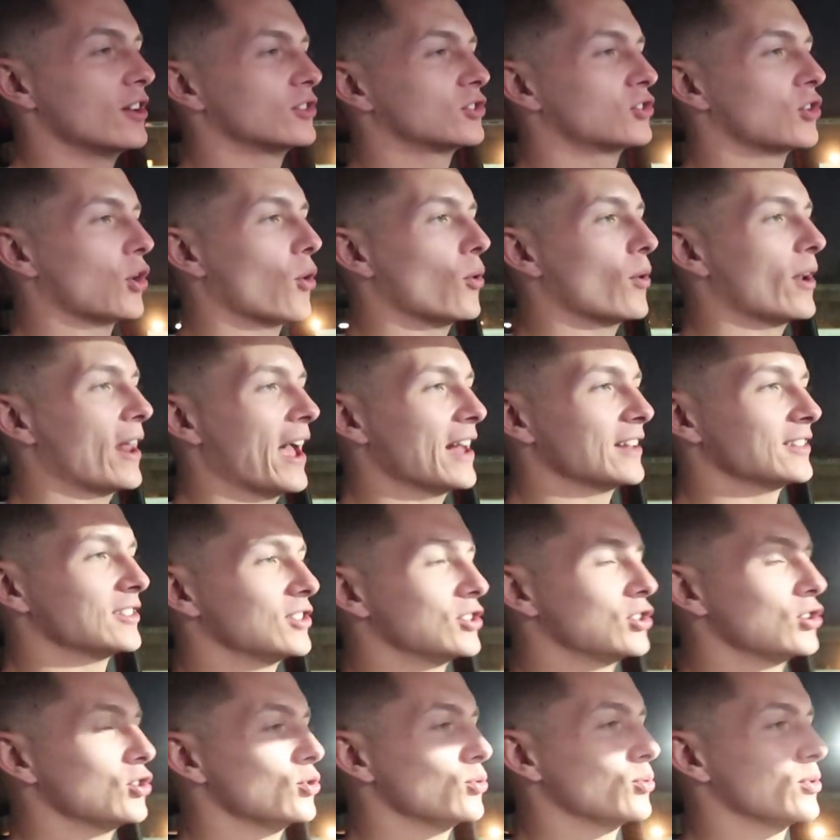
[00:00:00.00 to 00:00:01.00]
So what I had
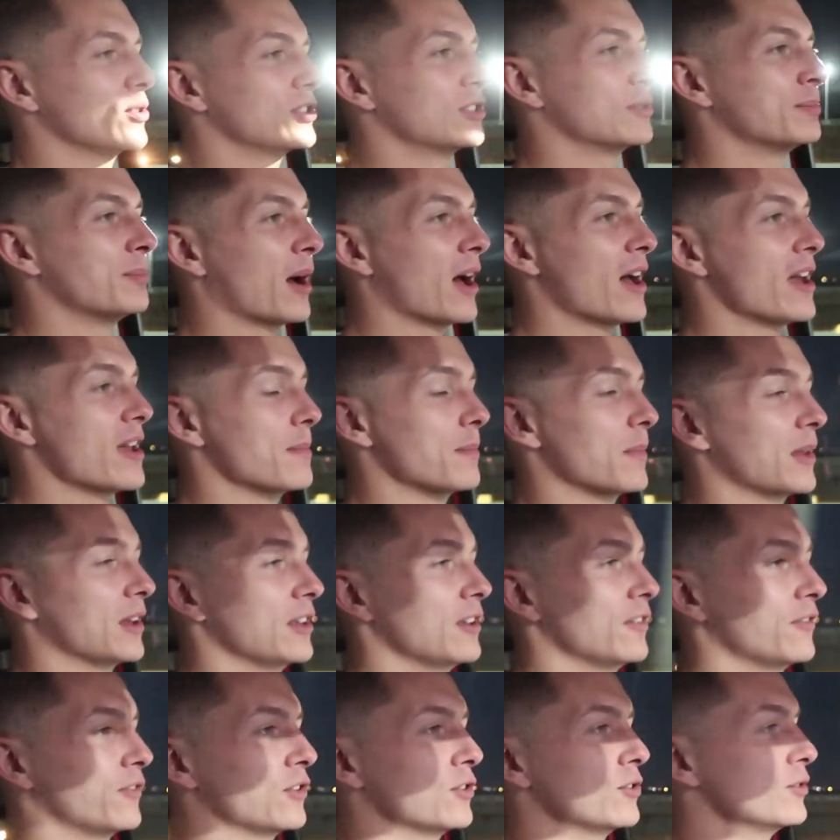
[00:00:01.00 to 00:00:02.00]
to do was buy a
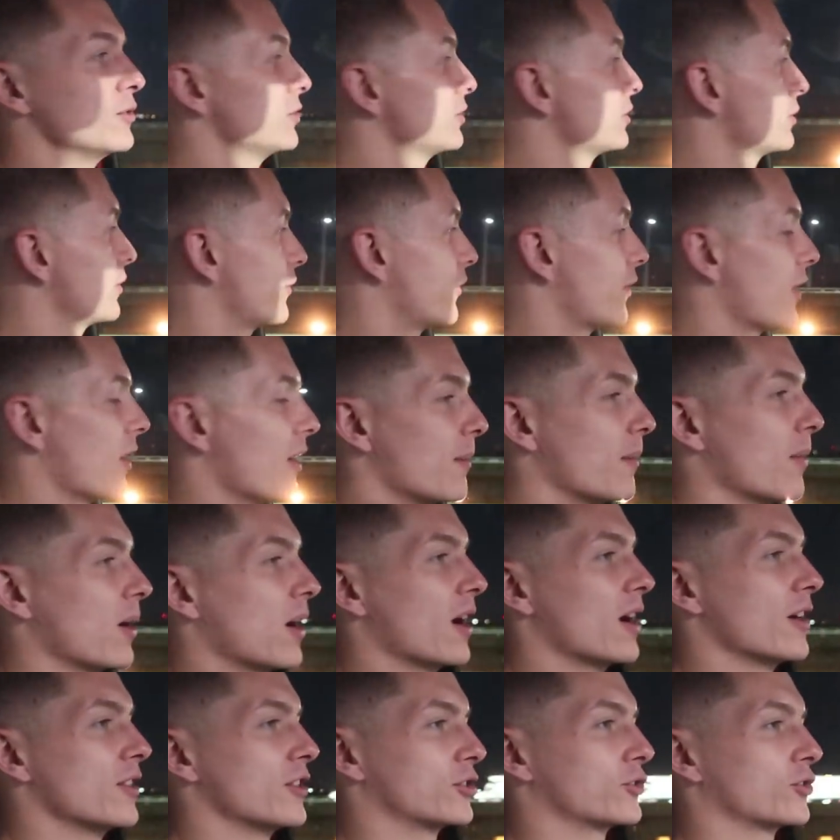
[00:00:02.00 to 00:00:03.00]
mini fuse from
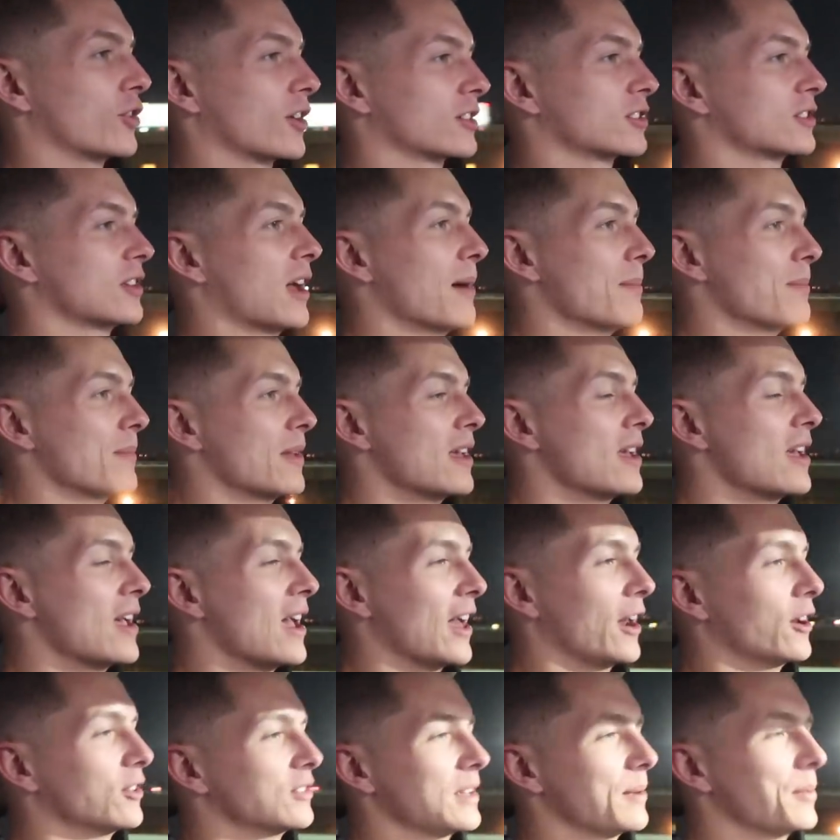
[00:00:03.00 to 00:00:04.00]
uh, the truck stop,
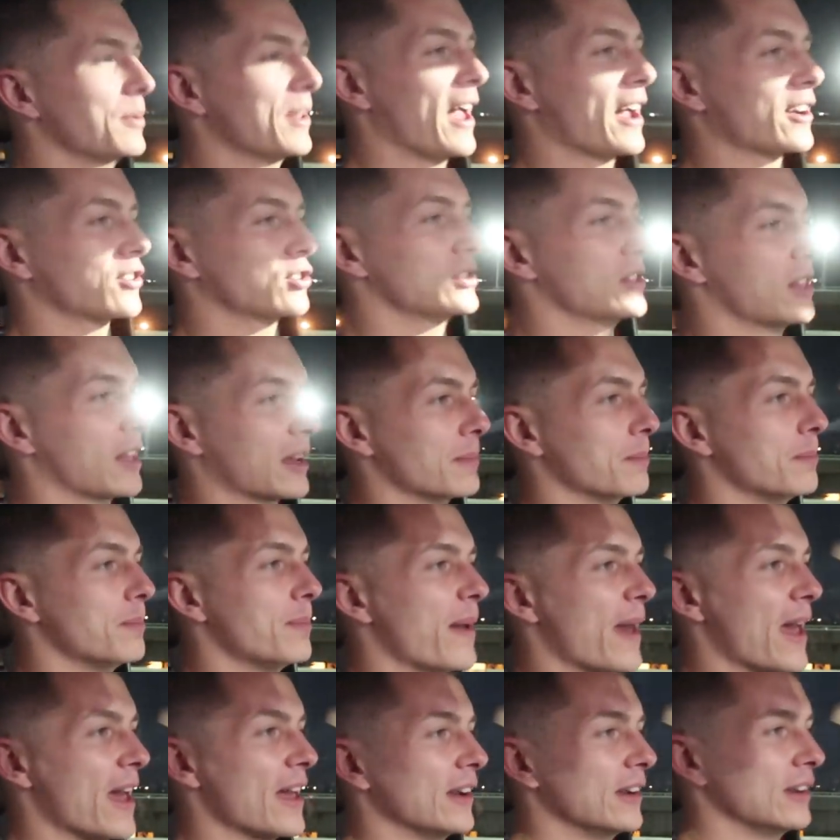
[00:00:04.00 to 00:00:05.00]
and I was able to actually
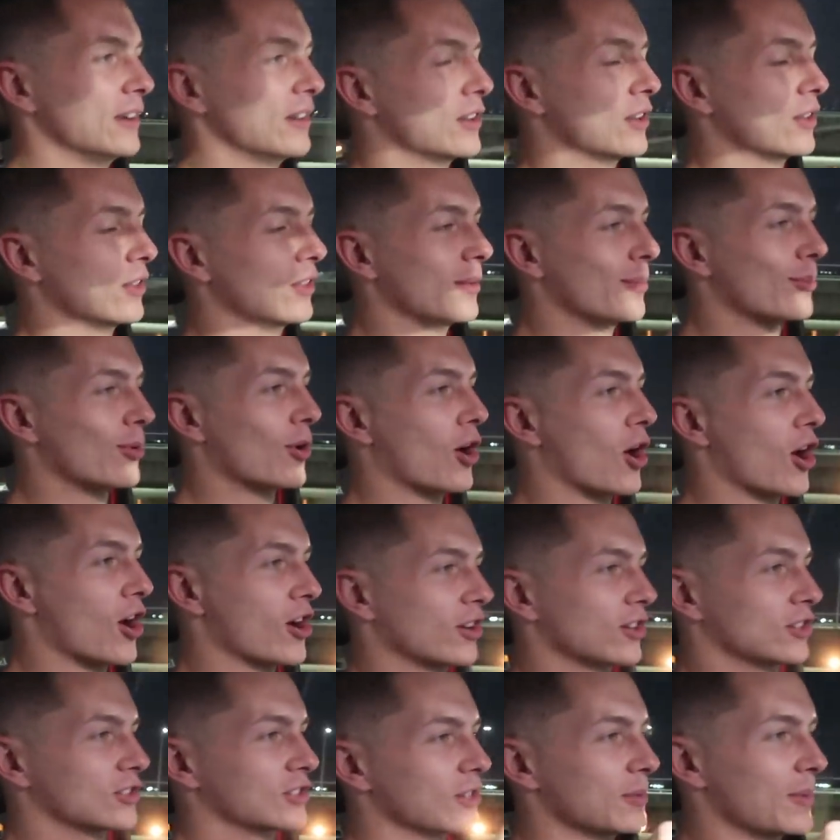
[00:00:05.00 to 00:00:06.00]
like bend the
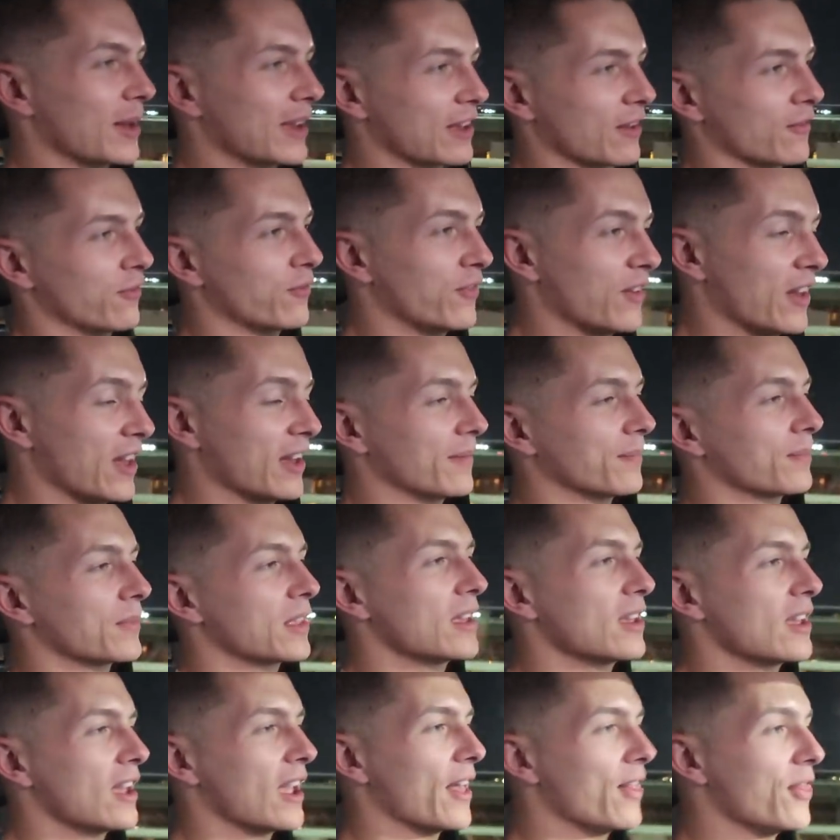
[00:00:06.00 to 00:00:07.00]
prongs to make it fit
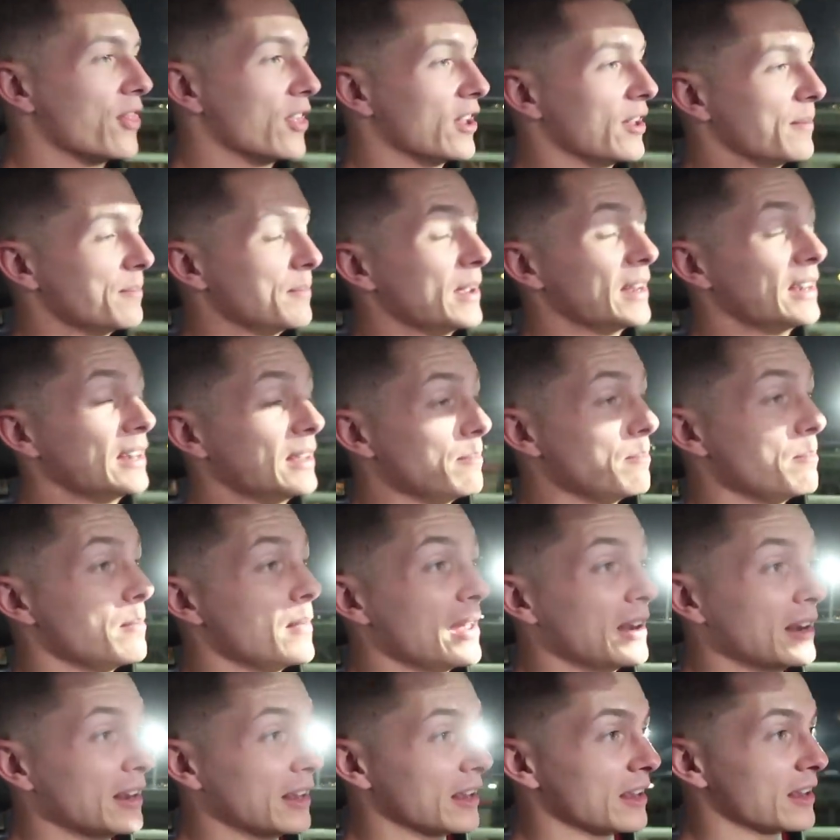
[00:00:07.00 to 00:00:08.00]
in the mini,
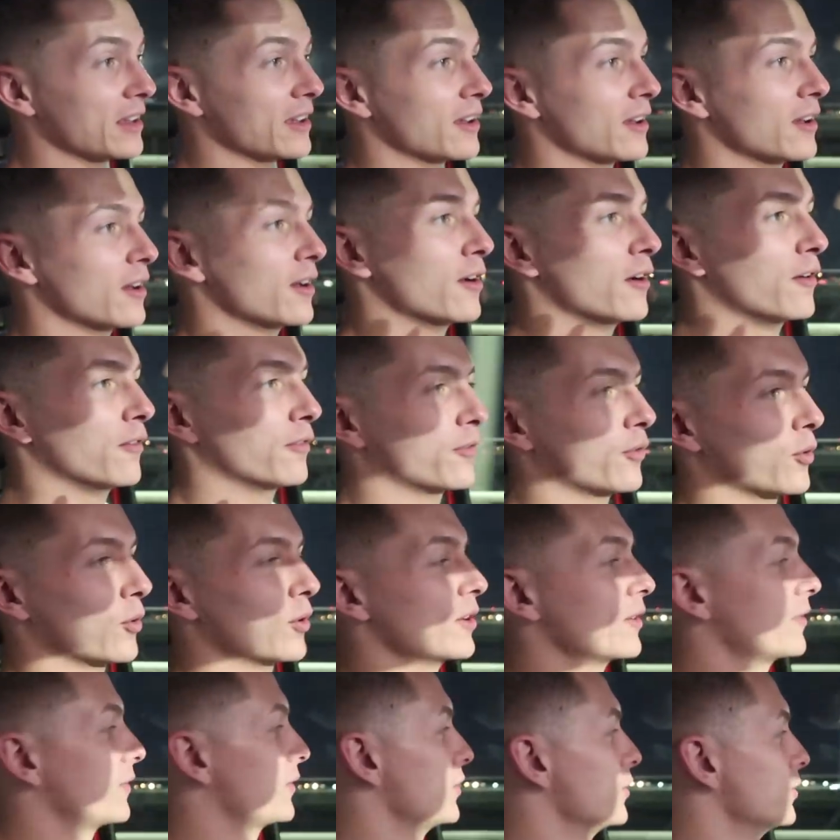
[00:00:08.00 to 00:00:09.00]
mini
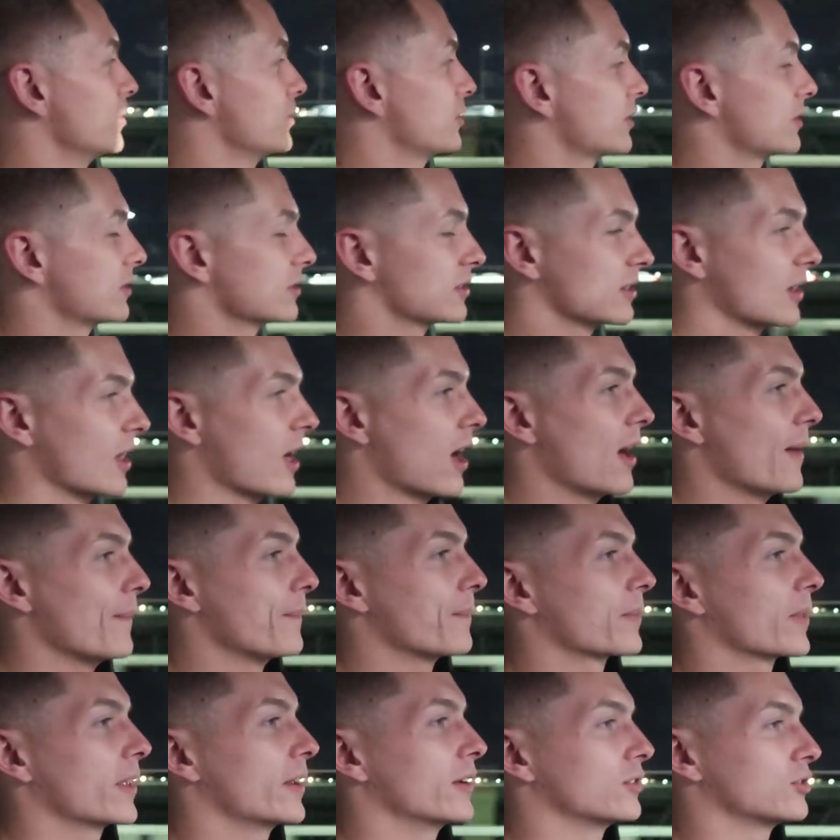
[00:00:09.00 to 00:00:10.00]
Ford fuse slot.
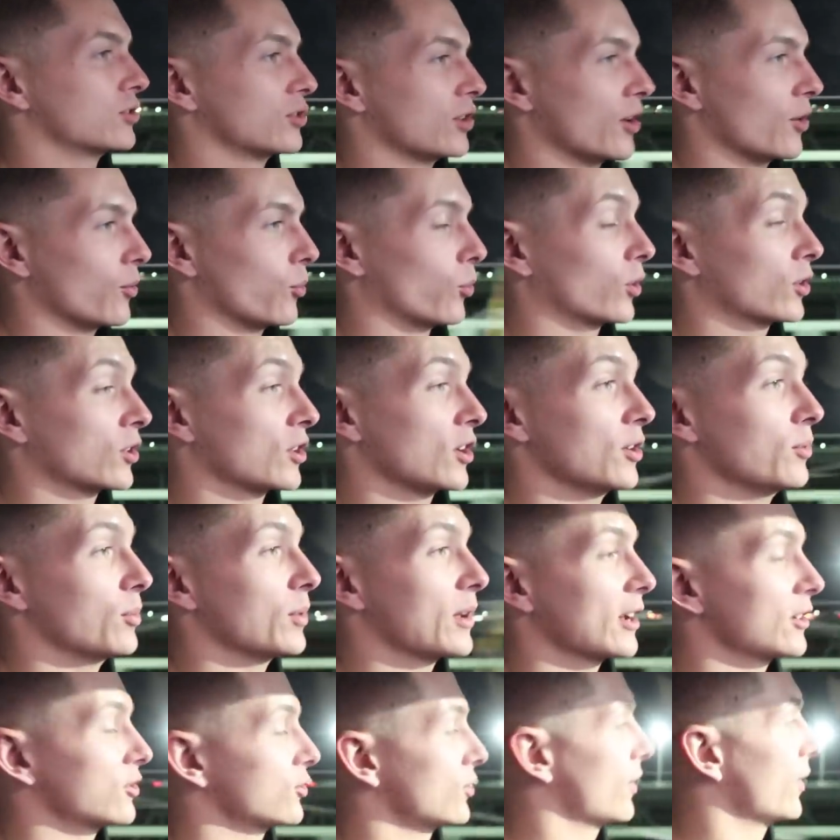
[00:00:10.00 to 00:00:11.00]
So we're good,
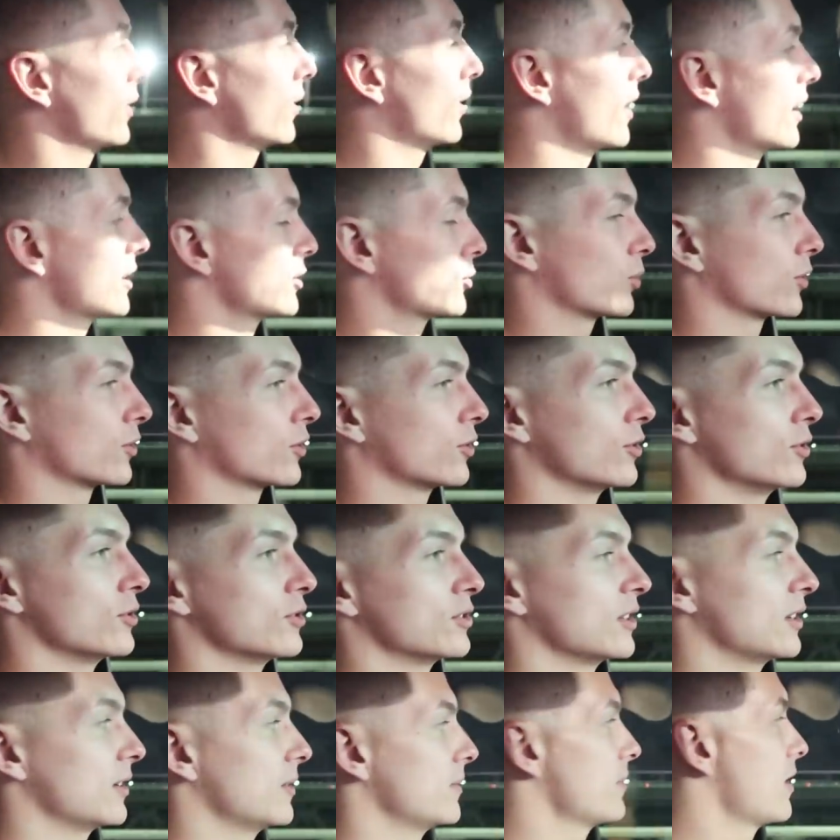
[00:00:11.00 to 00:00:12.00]
we got trailer lights, we're
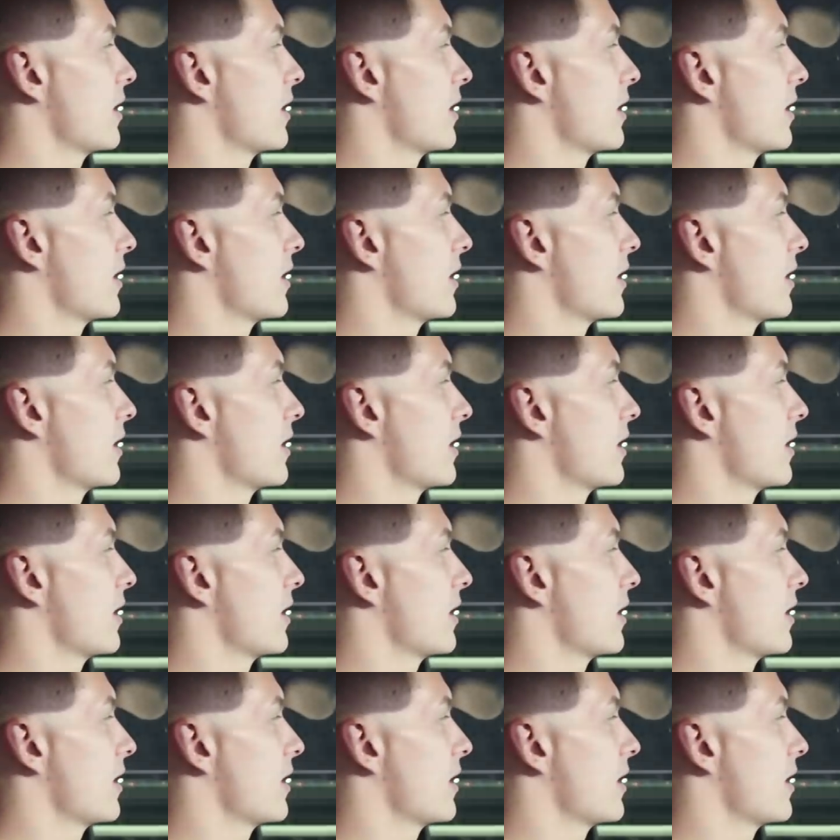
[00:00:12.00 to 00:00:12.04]
cruising.